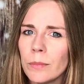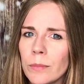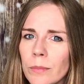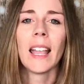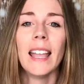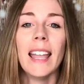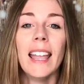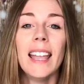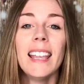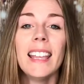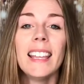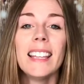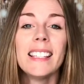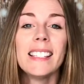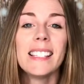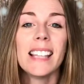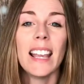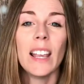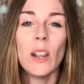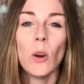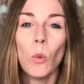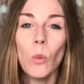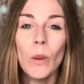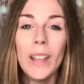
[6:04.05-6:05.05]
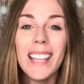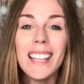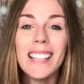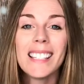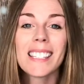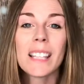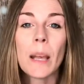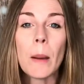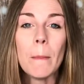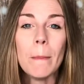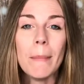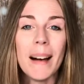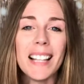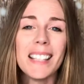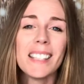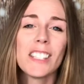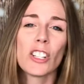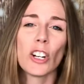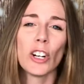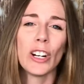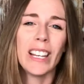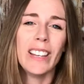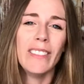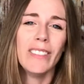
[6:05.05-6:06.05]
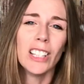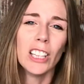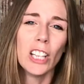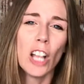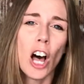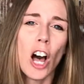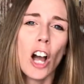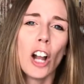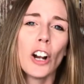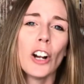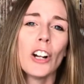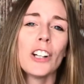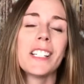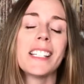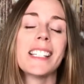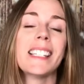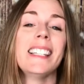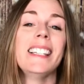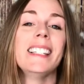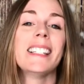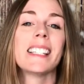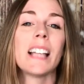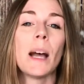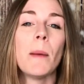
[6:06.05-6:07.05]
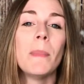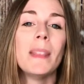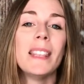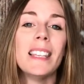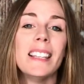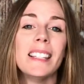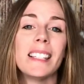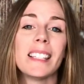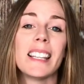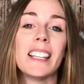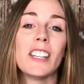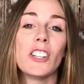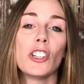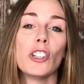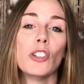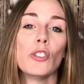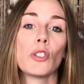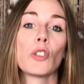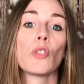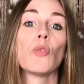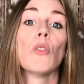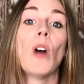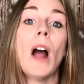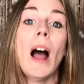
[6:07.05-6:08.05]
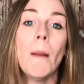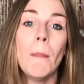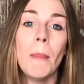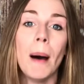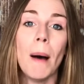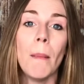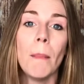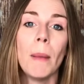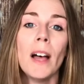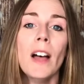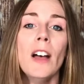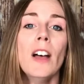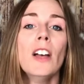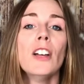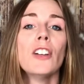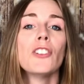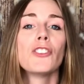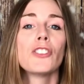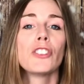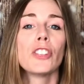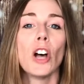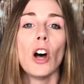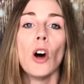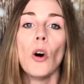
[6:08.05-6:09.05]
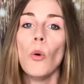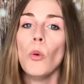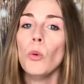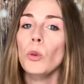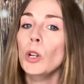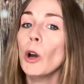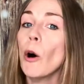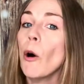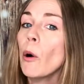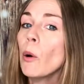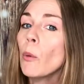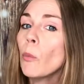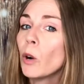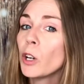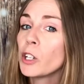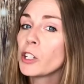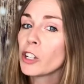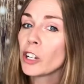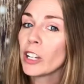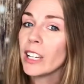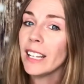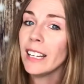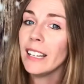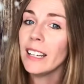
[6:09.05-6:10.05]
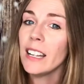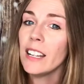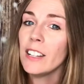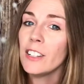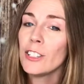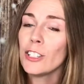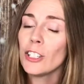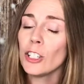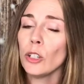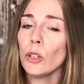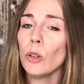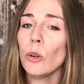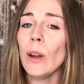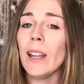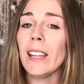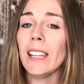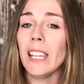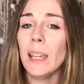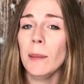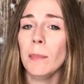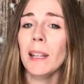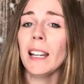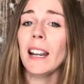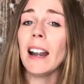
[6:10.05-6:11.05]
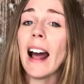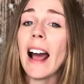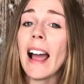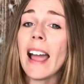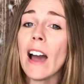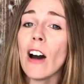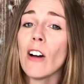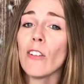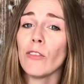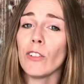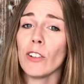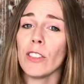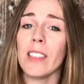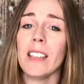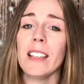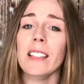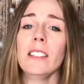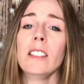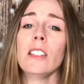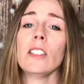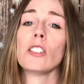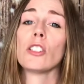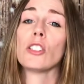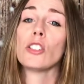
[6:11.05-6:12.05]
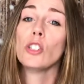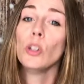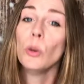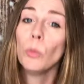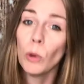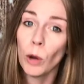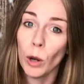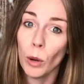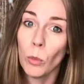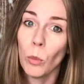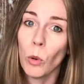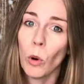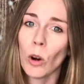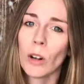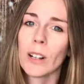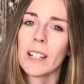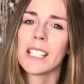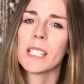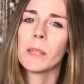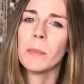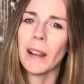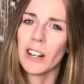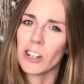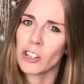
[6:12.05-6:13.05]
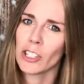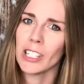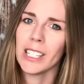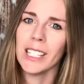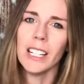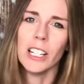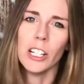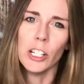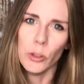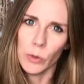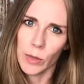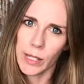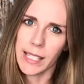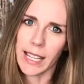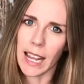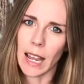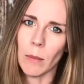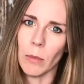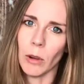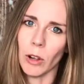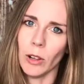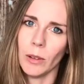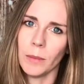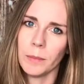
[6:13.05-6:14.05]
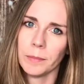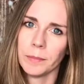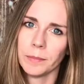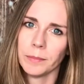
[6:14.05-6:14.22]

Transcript: It can take weeks, months, or even longer to see some of these issues crop up. So knowing what you're getting into and keeping an eye out for things is super important, especially at a new stable.